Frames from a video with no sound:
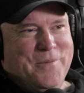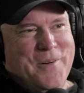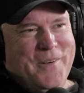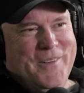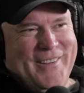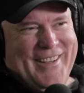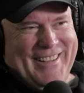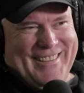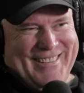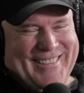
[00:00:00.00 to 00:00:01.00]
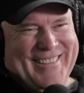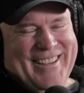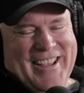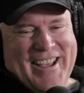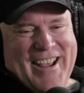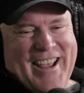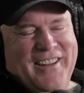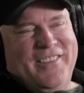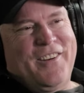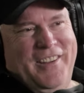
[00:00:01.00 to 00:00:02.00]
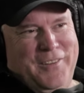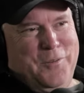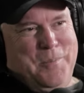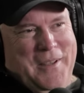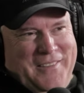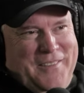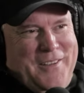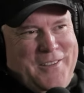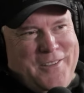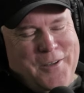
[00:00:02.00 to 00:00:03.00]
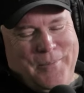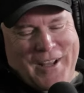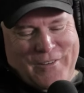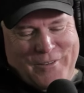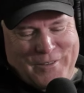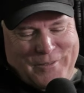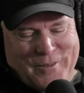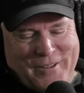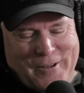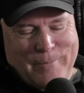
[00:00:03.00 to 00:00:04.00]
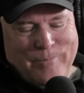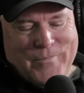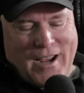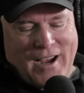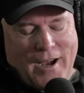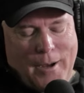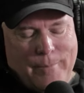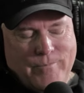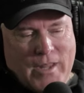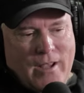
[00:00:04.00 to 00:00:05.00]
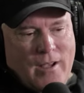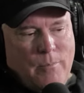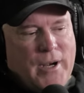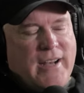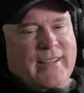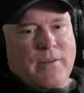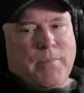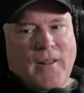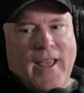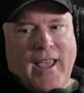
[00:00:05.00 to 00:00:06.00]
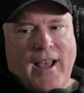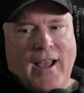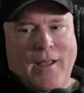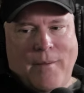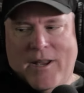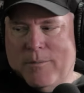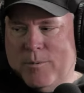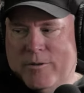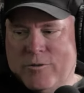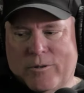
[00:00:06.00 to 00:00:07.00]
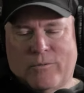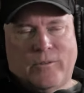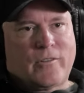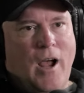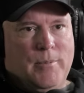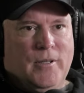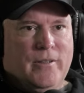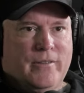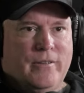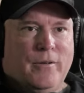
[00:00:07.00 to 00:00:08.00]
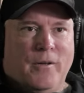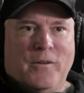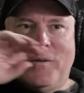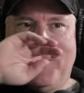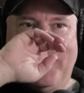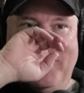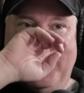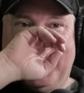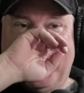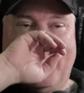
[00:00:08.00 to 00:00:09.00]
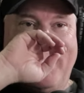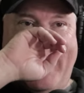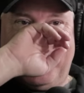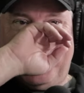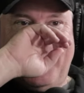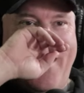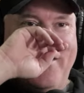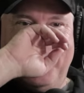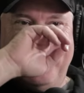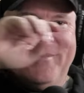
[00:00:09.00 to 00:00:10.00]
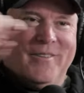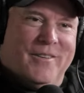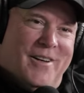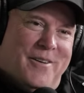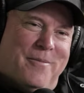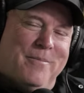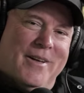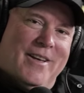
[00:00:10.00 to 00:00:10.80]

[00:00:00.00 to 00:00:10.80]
Nice. Oh yeah. There you go. And it's expensive to ship down to Australia. But I did play, I met up with Jordan Raskopoulos, who used to be the singer of Axis is Awesome. Yeah.